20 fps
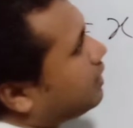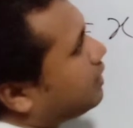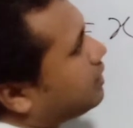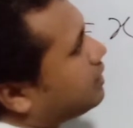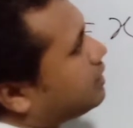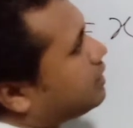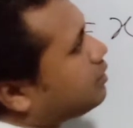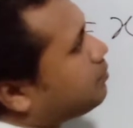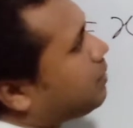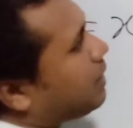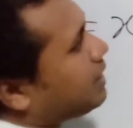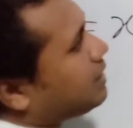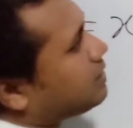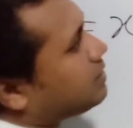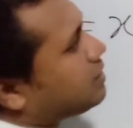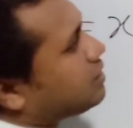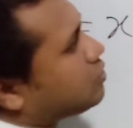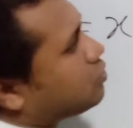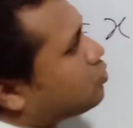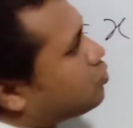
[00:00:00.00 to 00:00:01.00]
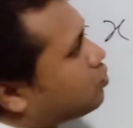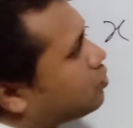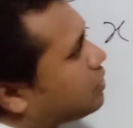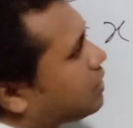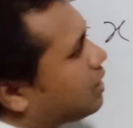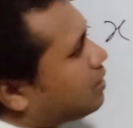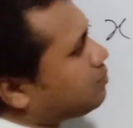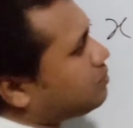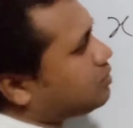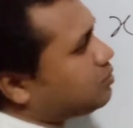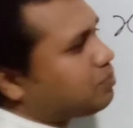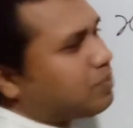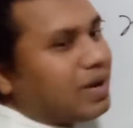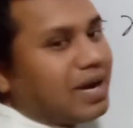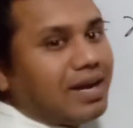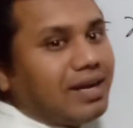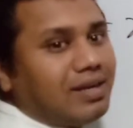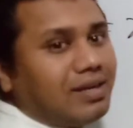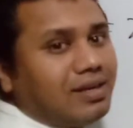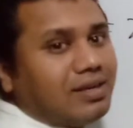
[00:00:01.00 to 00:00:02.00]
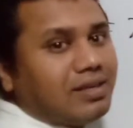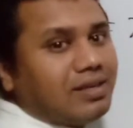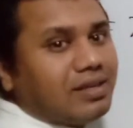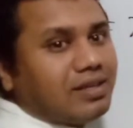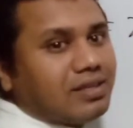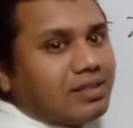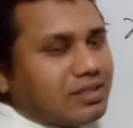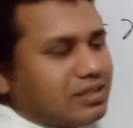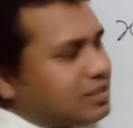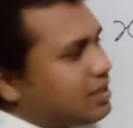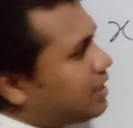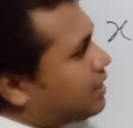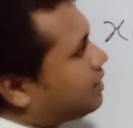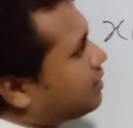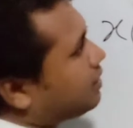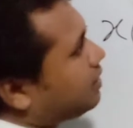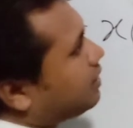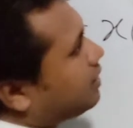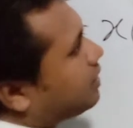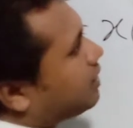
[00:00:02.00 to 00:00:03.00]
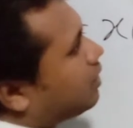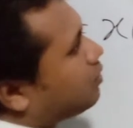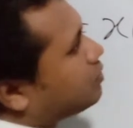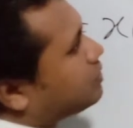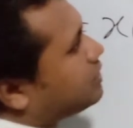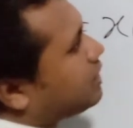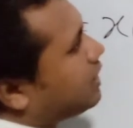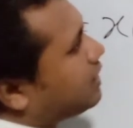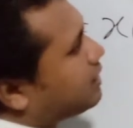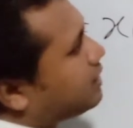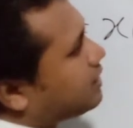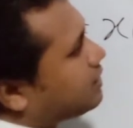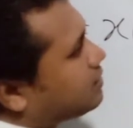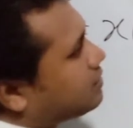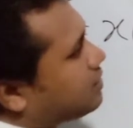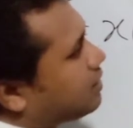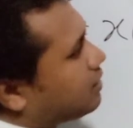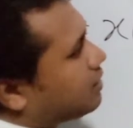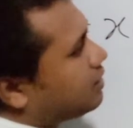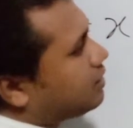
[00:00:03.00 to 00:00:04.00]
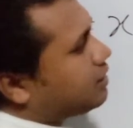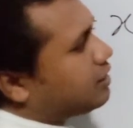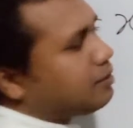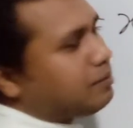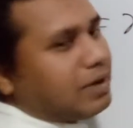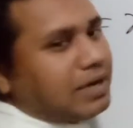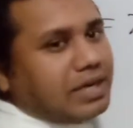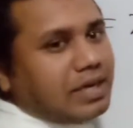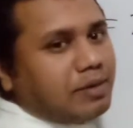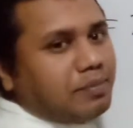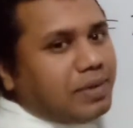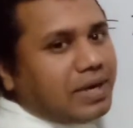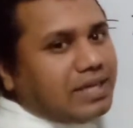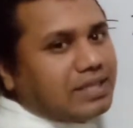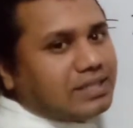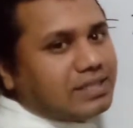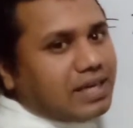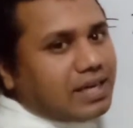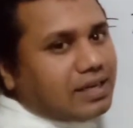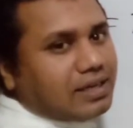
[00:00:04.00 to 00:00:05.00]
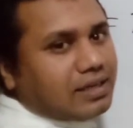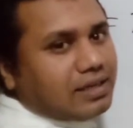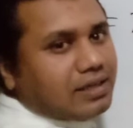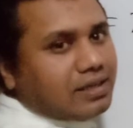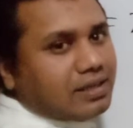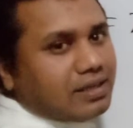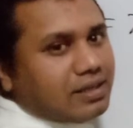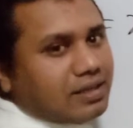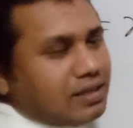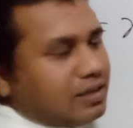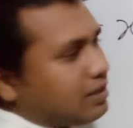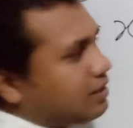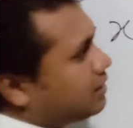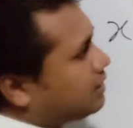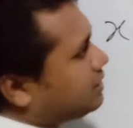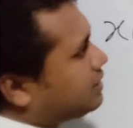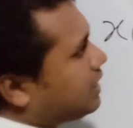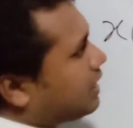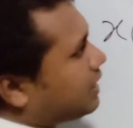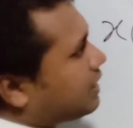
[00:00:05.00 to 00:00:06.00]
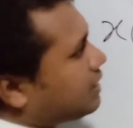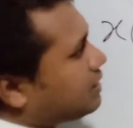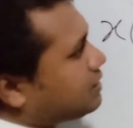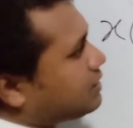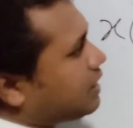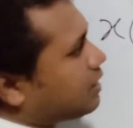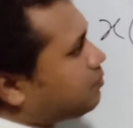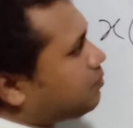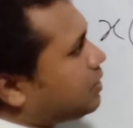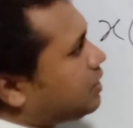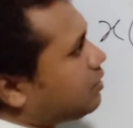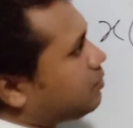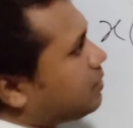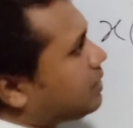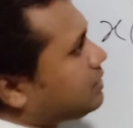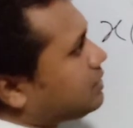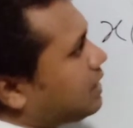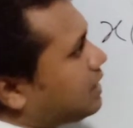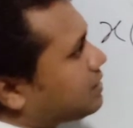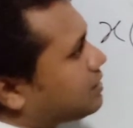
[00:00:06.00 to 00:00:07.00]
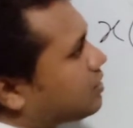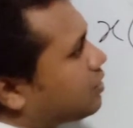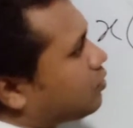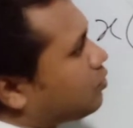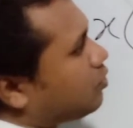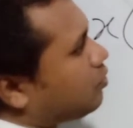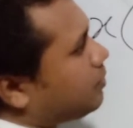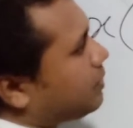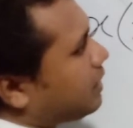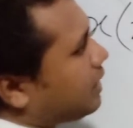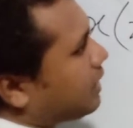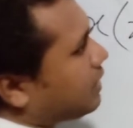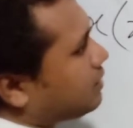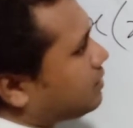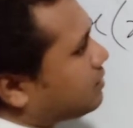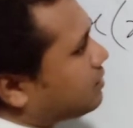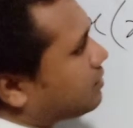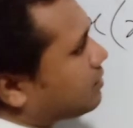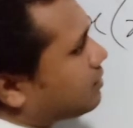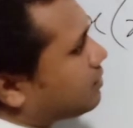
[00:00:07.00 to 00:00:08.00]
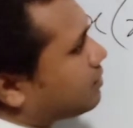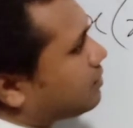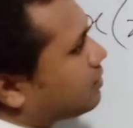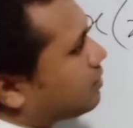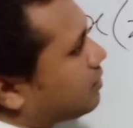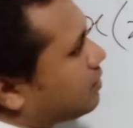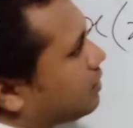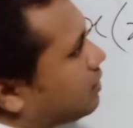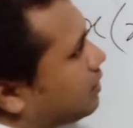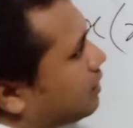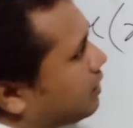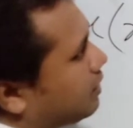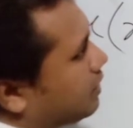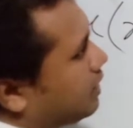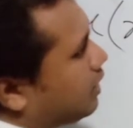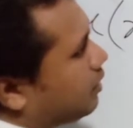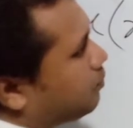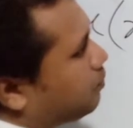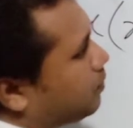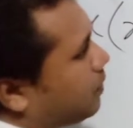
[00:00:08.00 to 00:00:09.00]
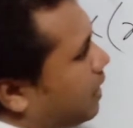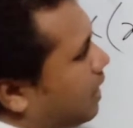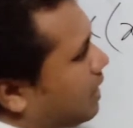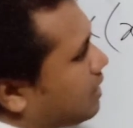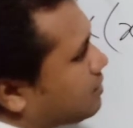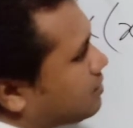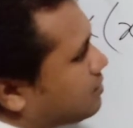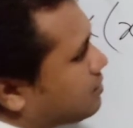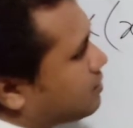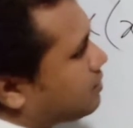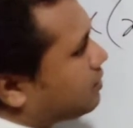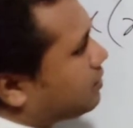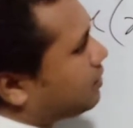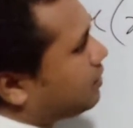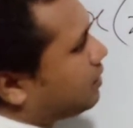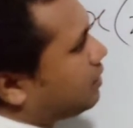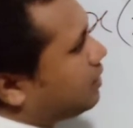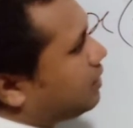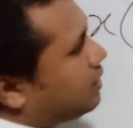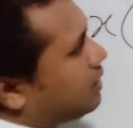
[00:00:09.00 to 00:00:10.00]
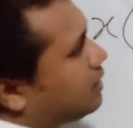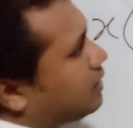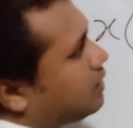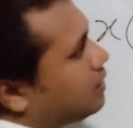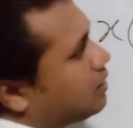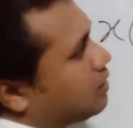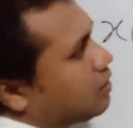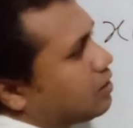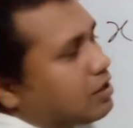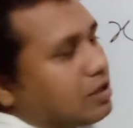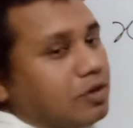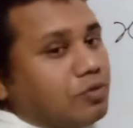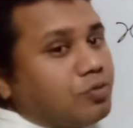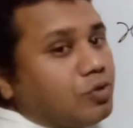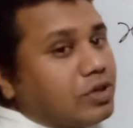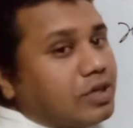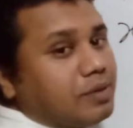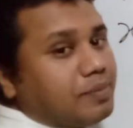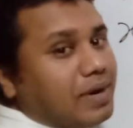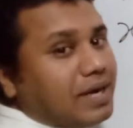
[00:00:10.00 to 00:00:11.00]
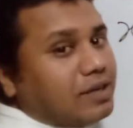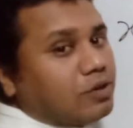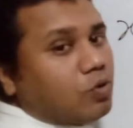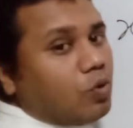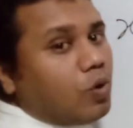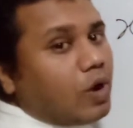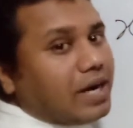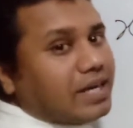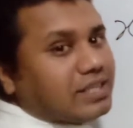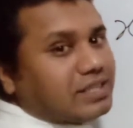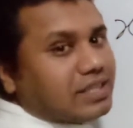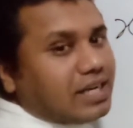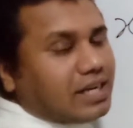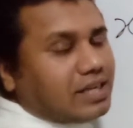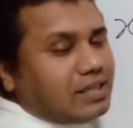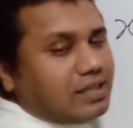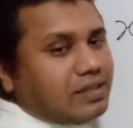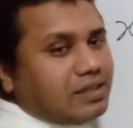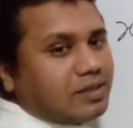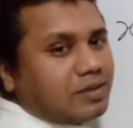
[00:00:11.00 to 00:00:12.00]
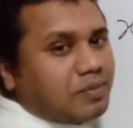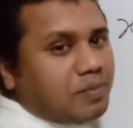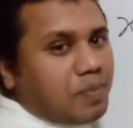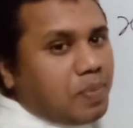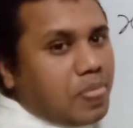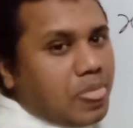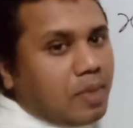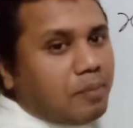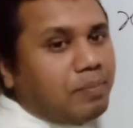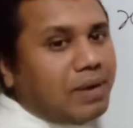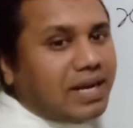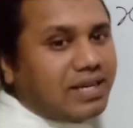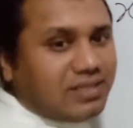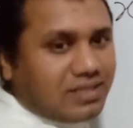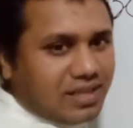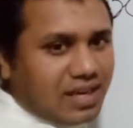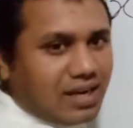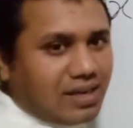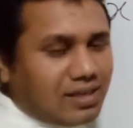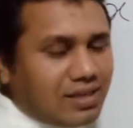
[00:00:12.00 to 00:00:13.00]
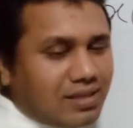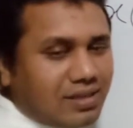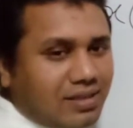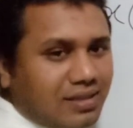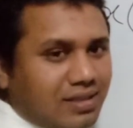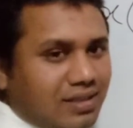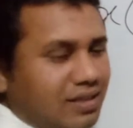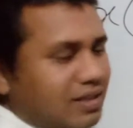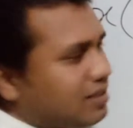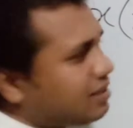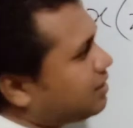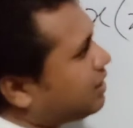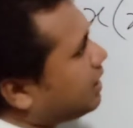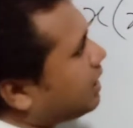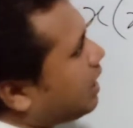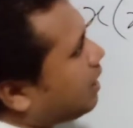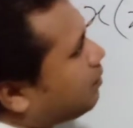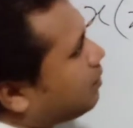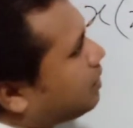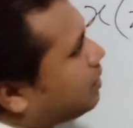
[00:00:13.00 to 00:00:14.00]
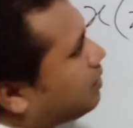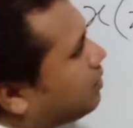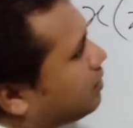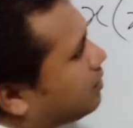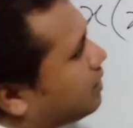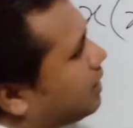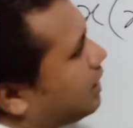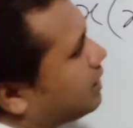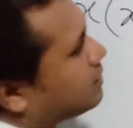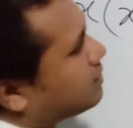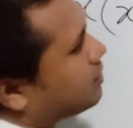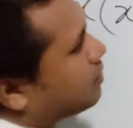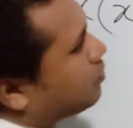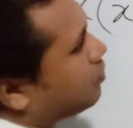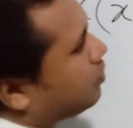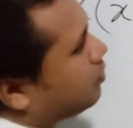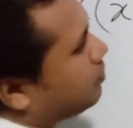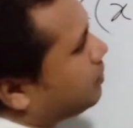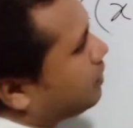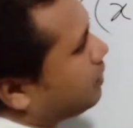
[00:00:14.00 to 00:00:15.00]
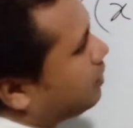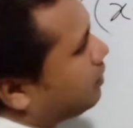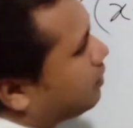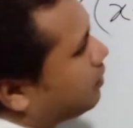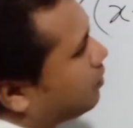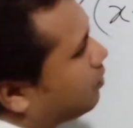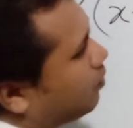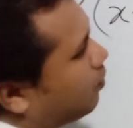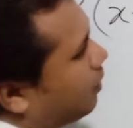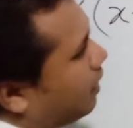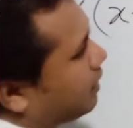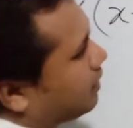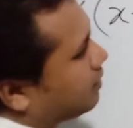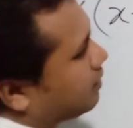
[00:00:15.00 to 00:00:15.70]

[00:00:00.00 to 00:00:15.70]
divide these 2 terms by z. Now zx divided by z. Z and z minimize, answer will be x. Then plus, if we divide yz by z, then our answer will be y.